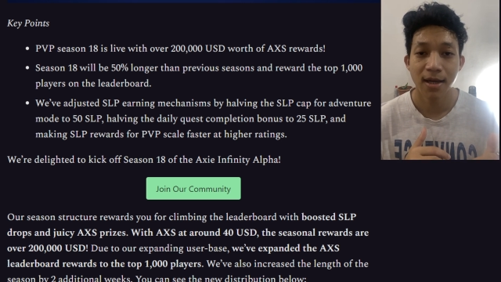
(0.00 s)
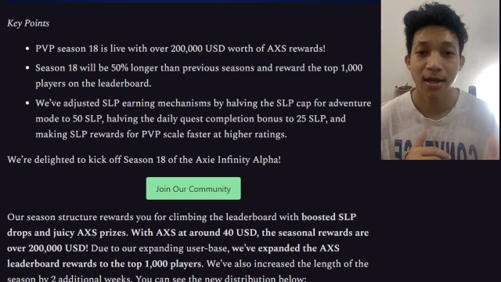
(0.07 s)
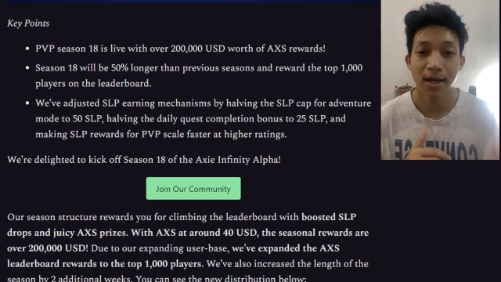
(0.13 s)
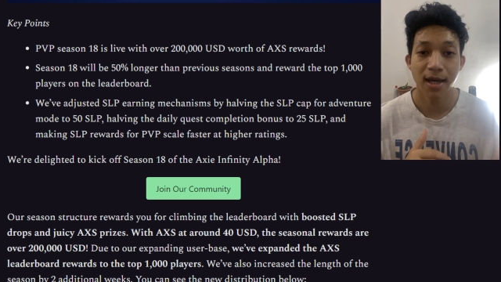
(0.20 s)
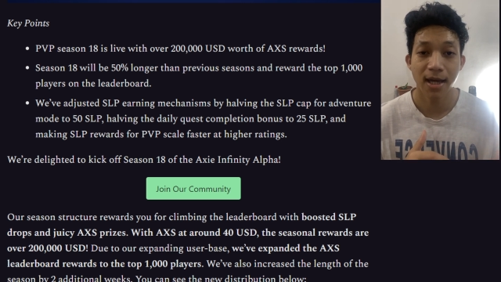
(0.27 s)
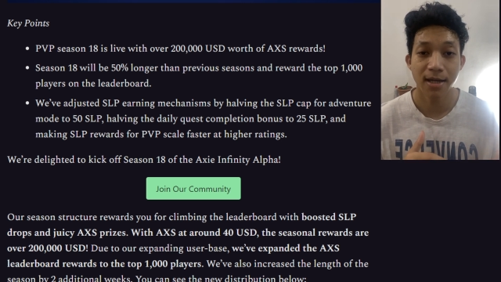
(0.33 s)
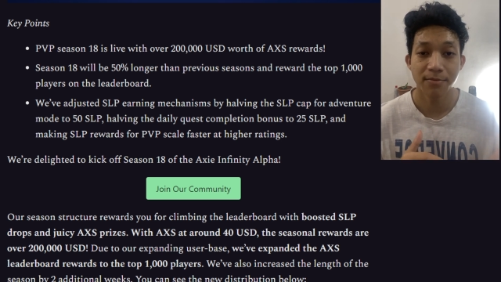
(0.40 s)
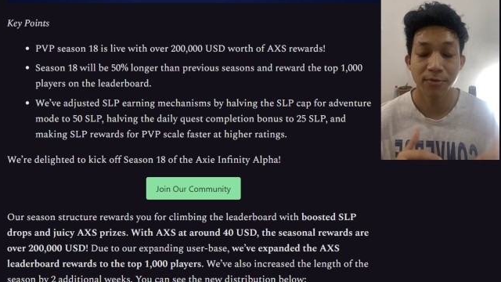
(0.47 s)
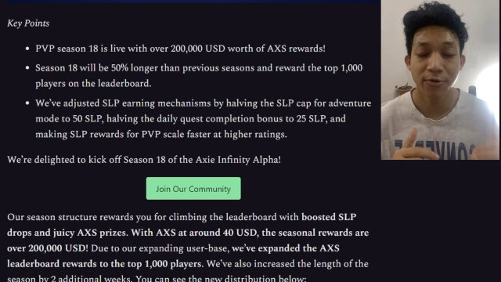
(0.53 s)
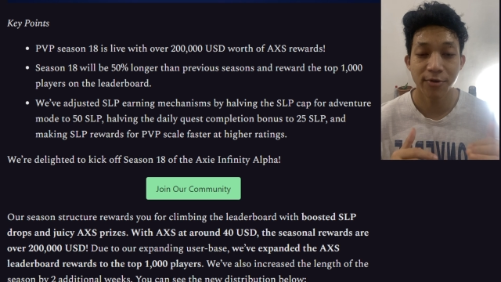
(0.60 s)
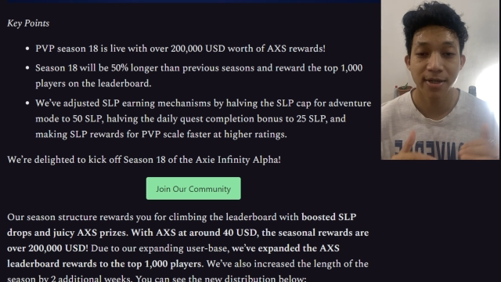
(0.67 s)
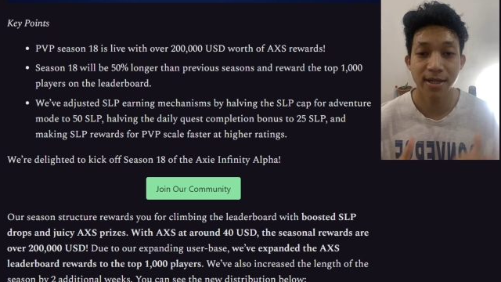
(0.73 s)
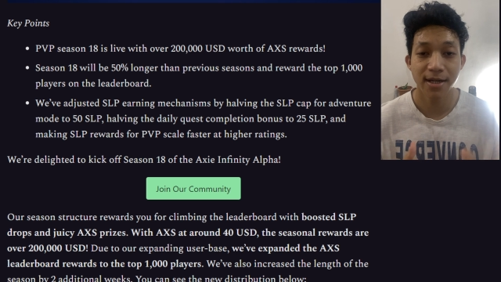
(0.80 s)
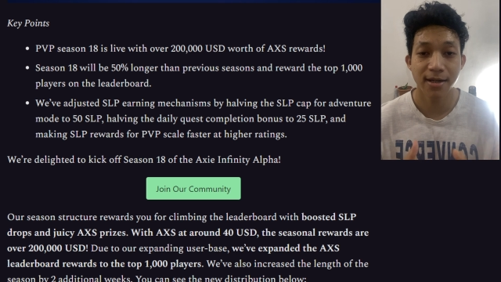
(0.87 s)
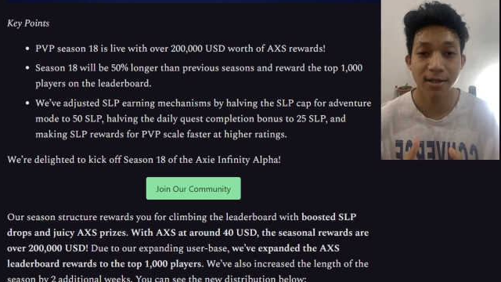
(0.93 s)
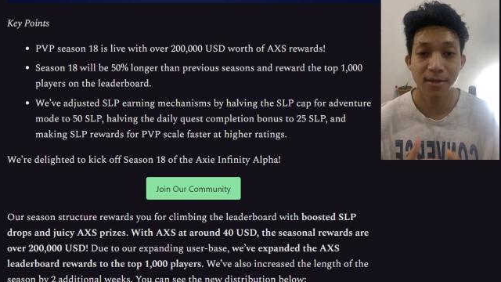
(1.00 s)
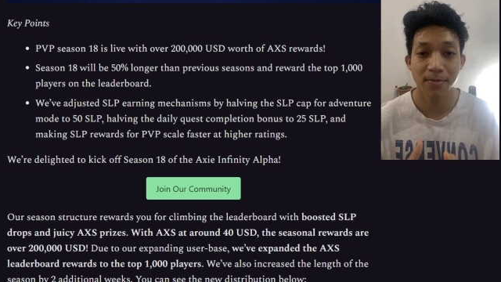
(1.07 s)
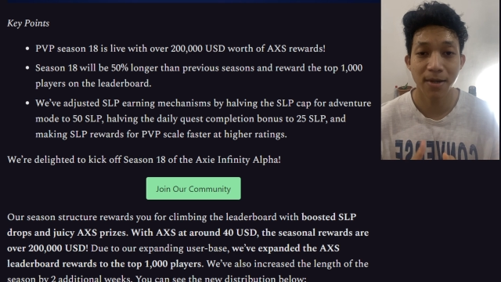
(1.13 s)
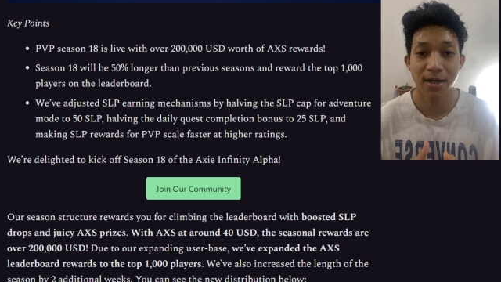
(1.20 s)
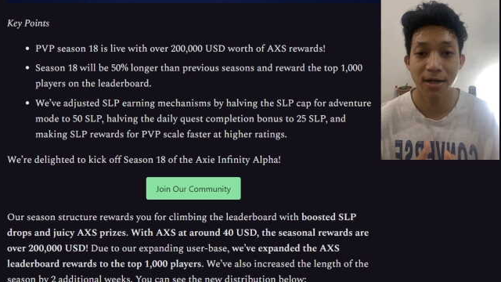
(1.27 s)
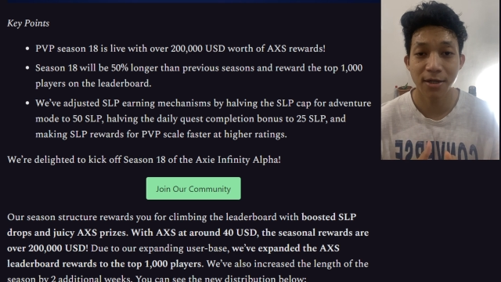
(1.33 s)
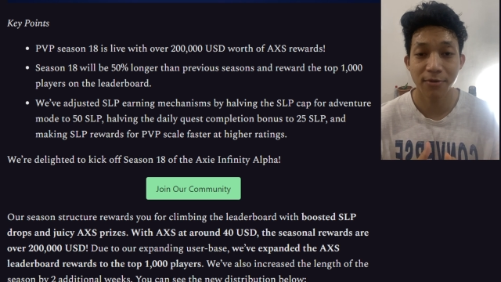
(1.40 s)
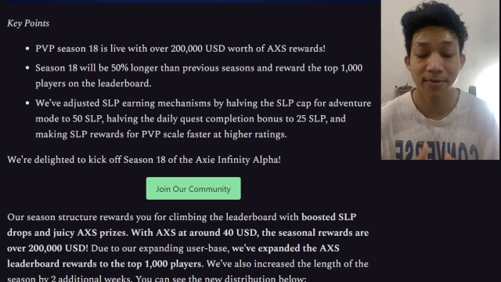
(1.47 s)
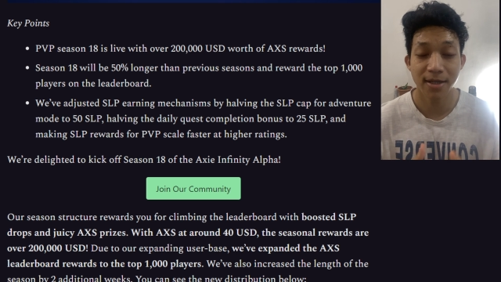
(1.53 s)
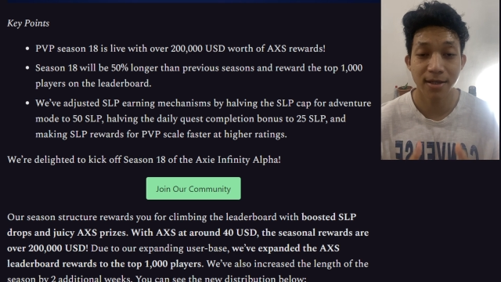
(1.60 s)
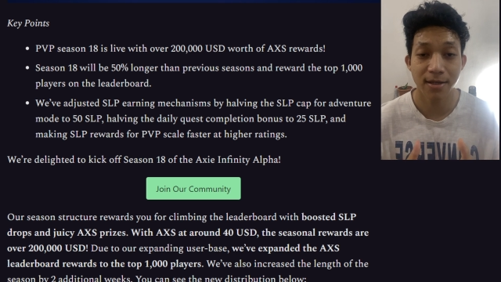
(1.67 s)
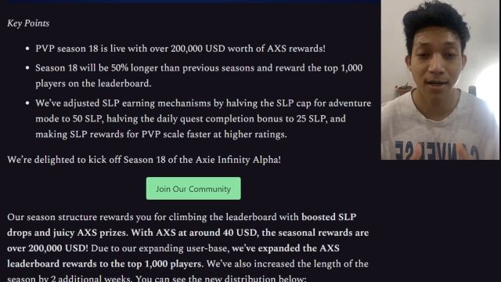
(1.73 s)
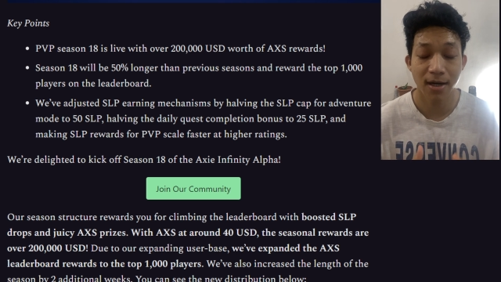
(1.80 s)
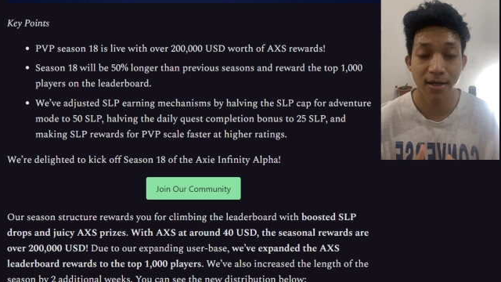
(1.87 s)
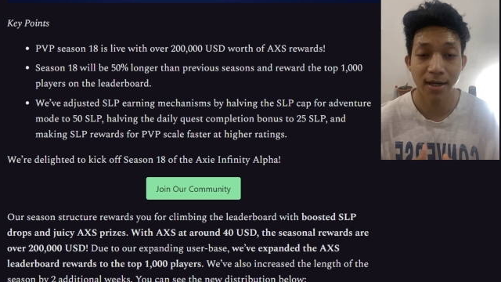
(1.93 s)
and more serious players will
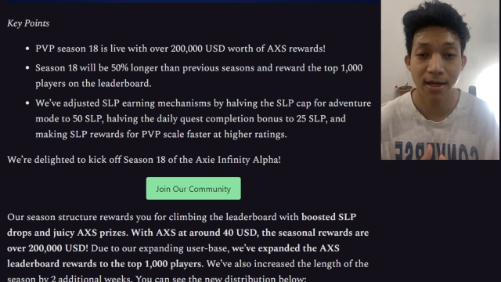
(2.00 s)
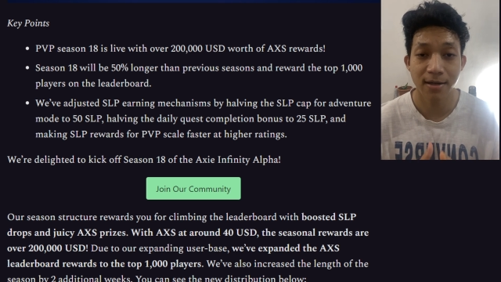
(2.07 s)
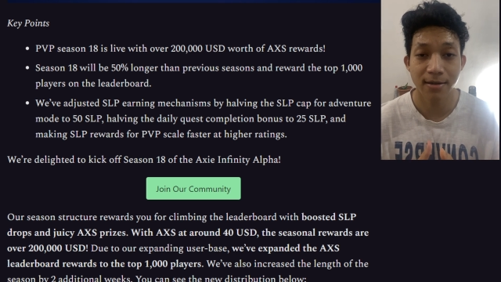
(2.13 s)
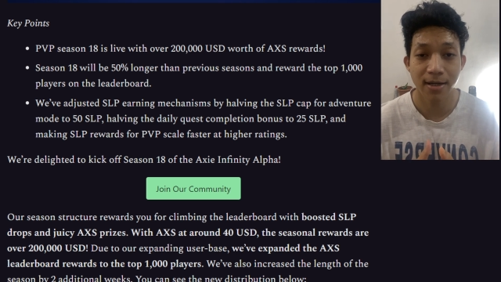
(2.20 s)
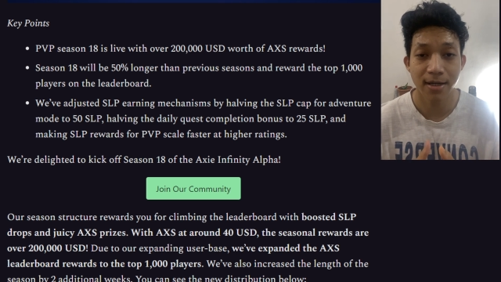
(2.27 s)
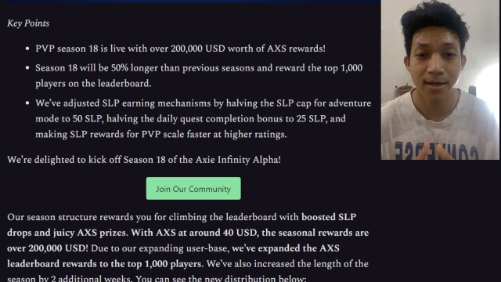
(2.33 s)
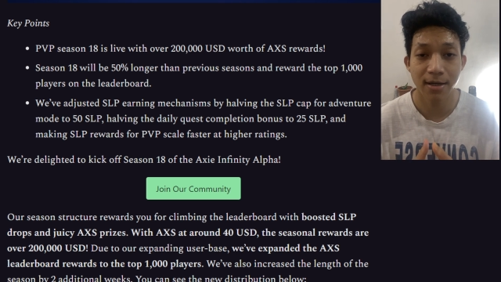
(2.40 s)
start entering the